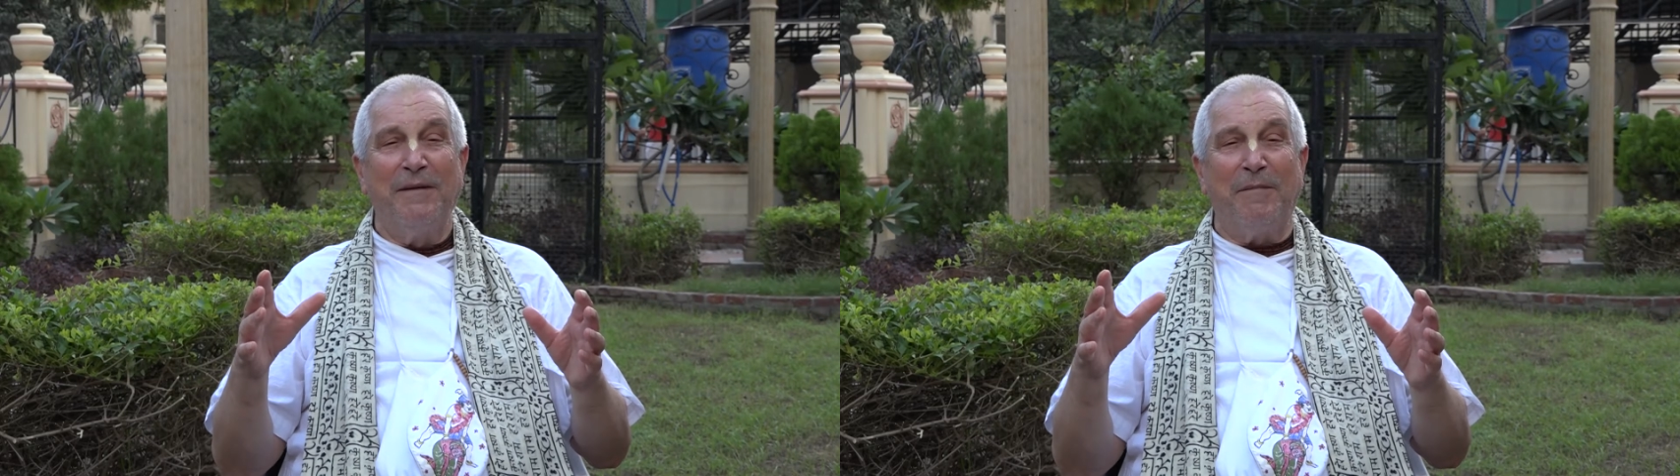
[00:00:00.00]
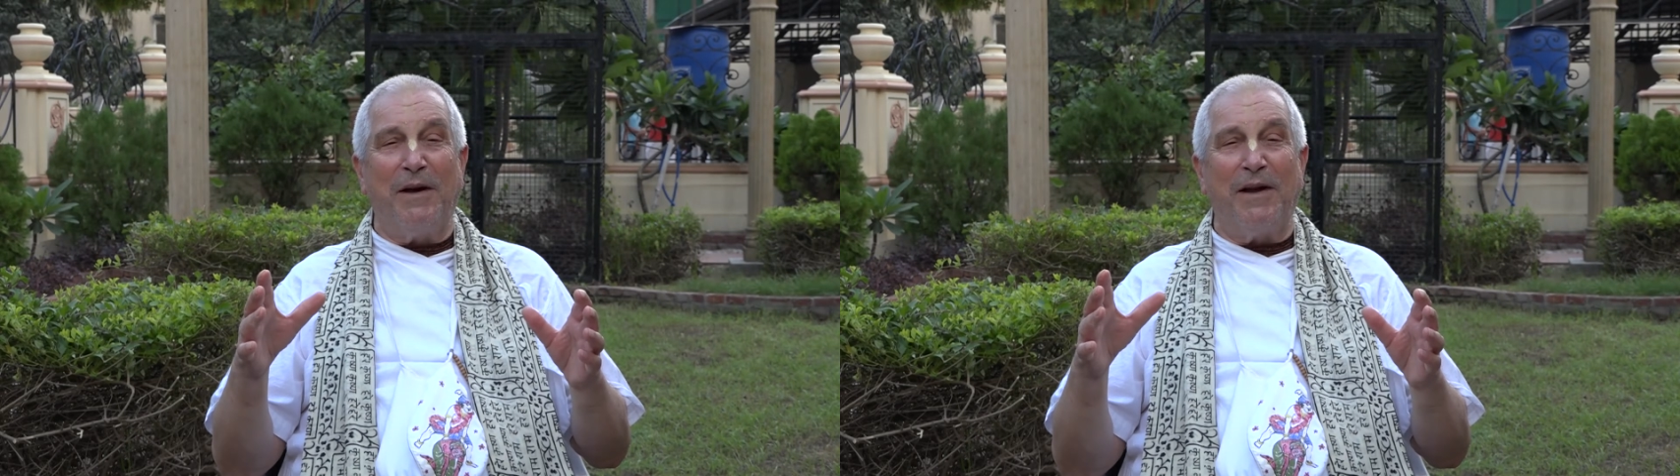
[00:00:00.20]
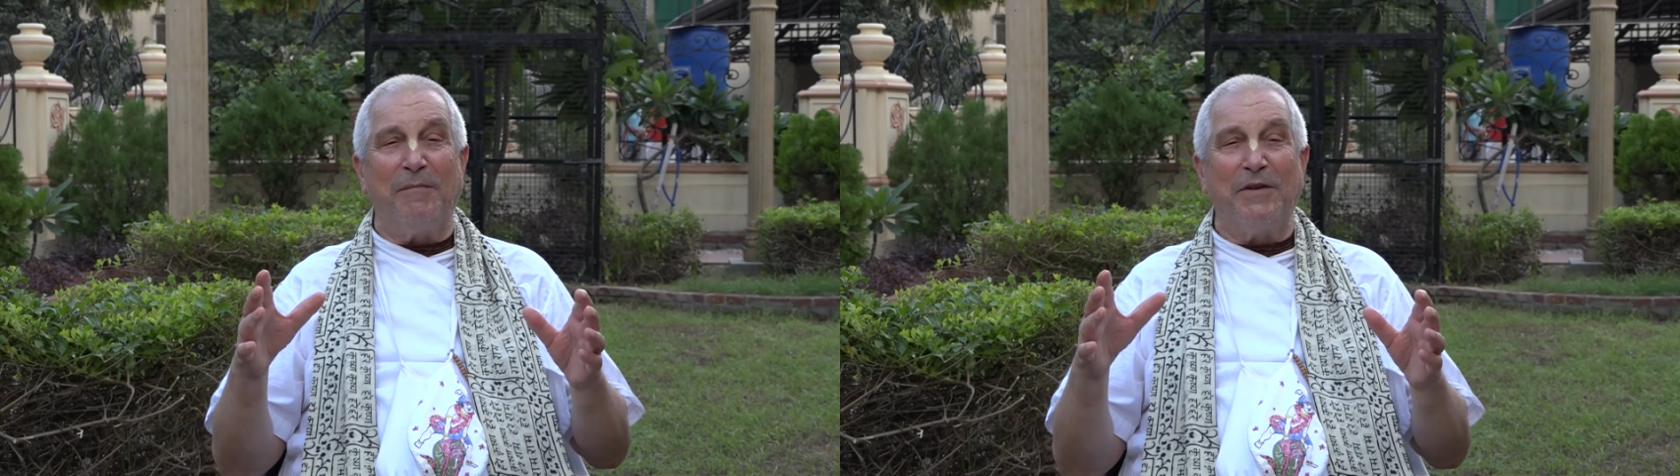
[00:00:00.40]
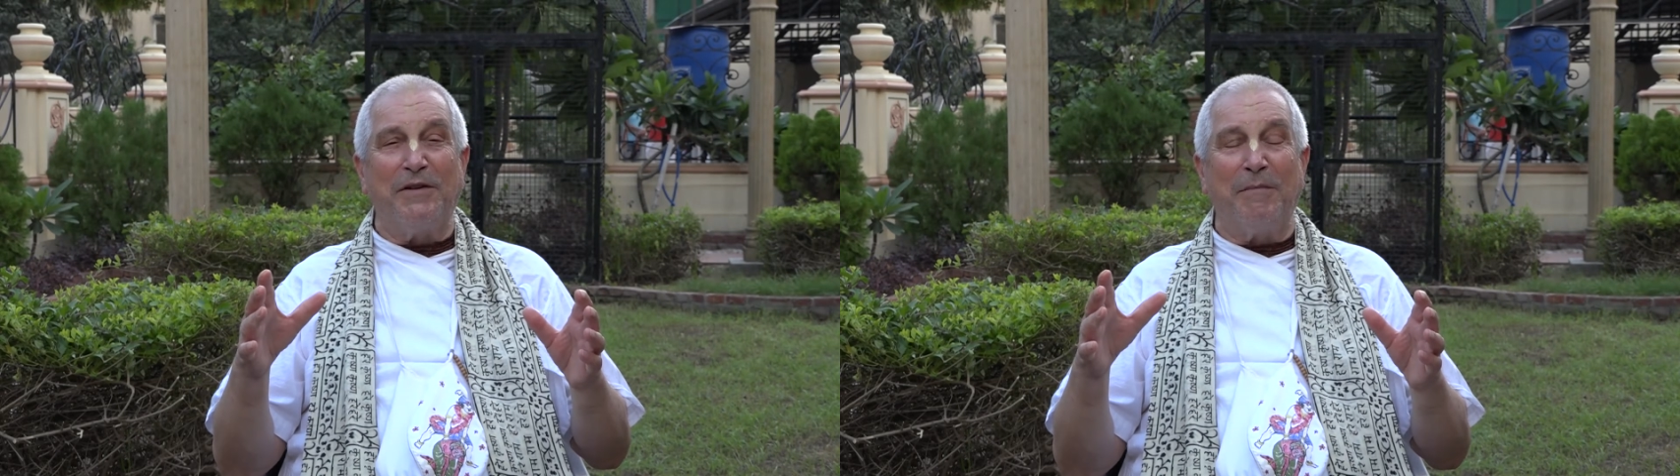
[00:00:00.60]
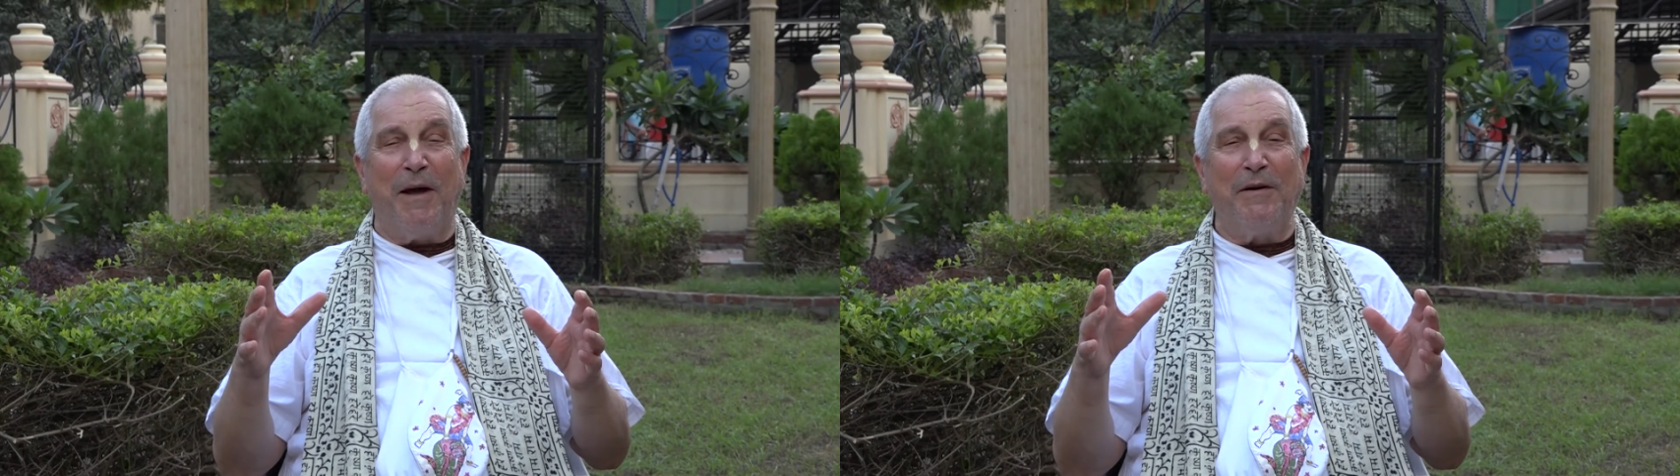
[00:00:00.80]

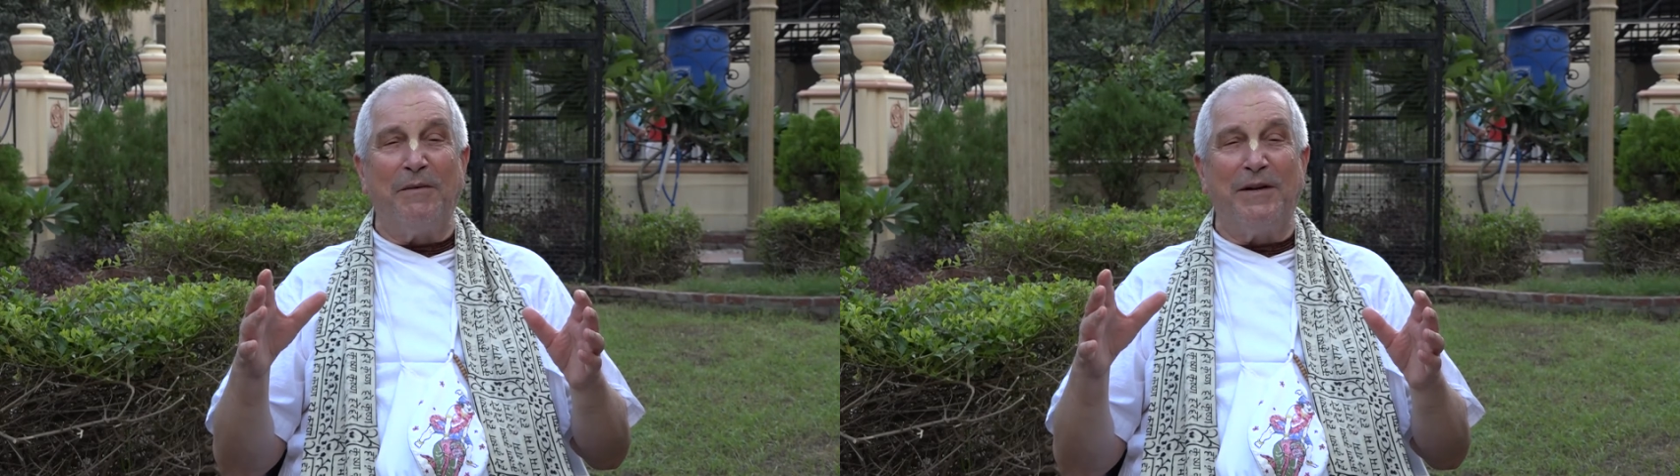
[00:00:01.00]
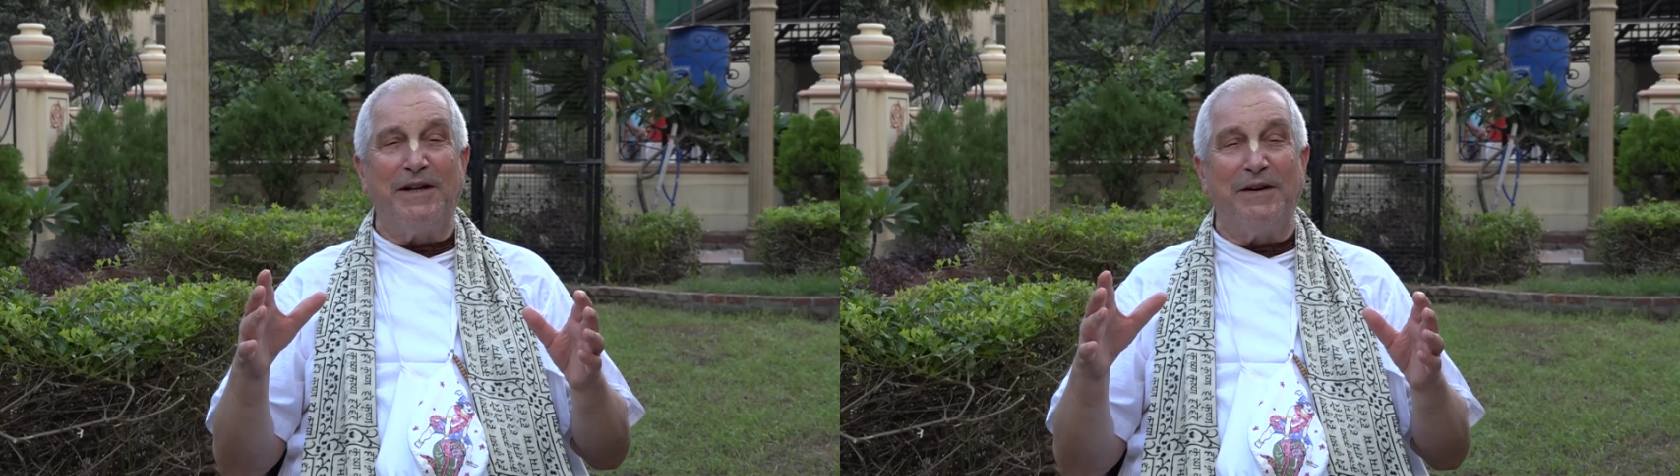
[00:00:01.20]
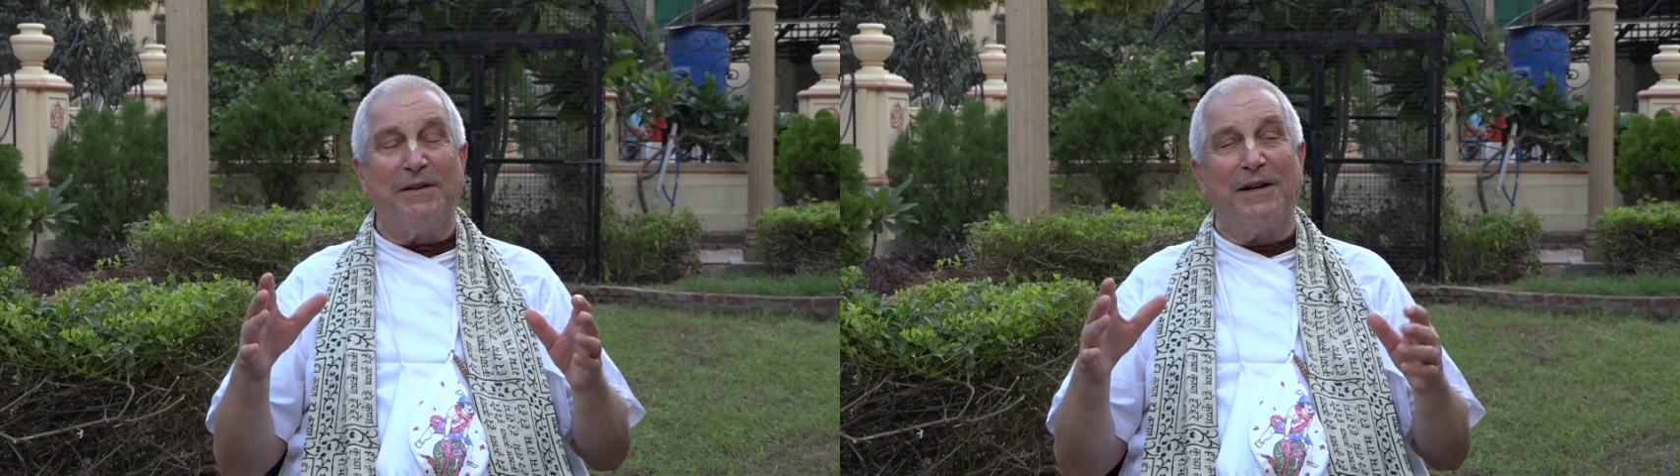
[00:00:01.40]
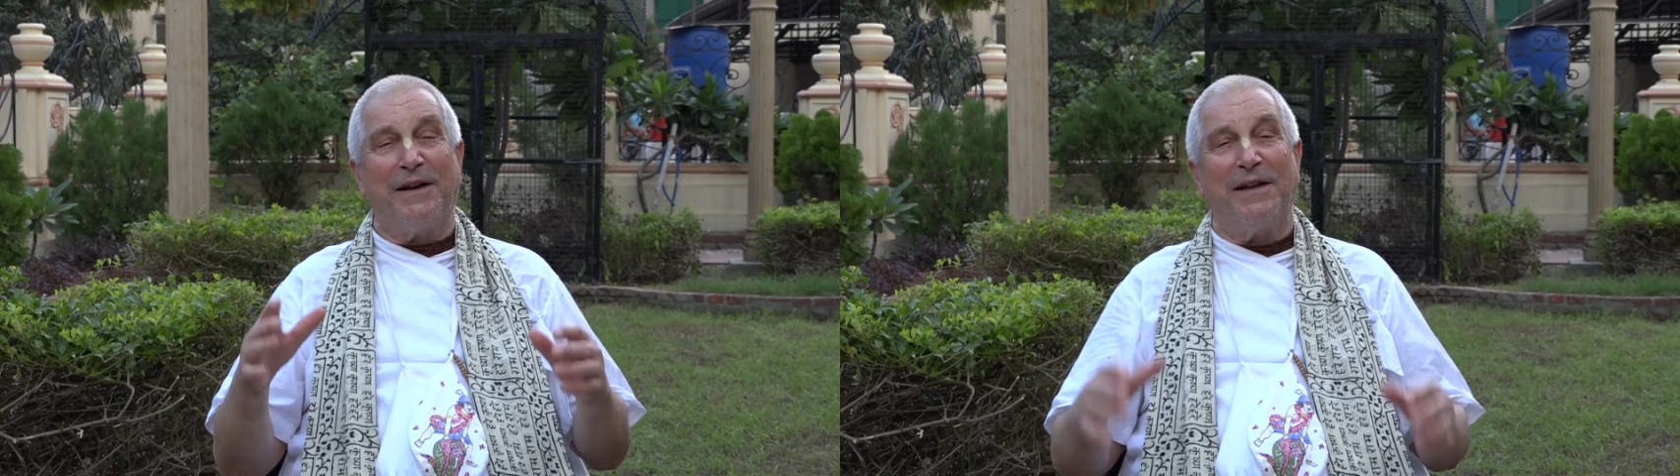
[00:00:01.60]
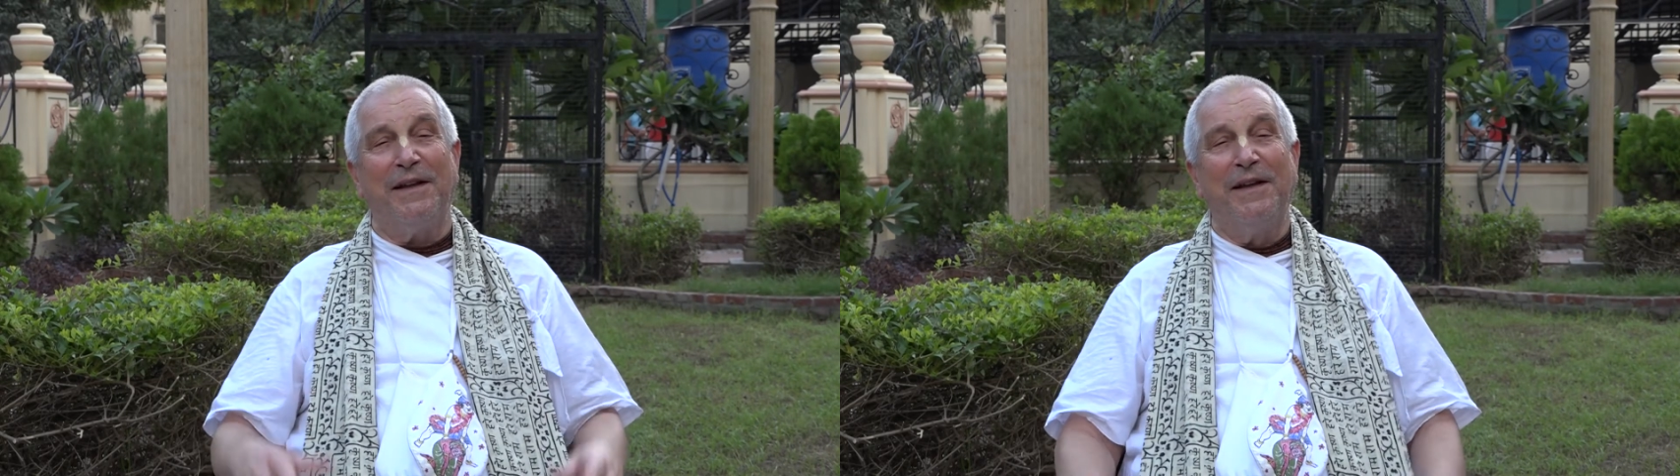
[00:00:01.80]
Brisabanu and
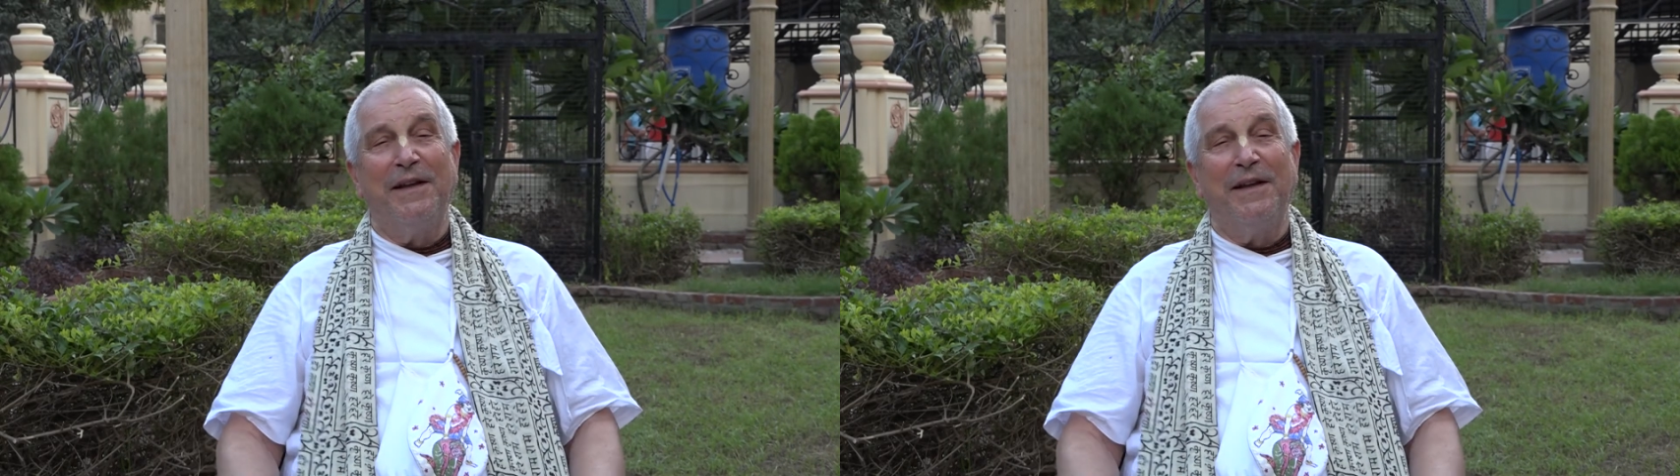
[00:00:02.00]
Kirtida.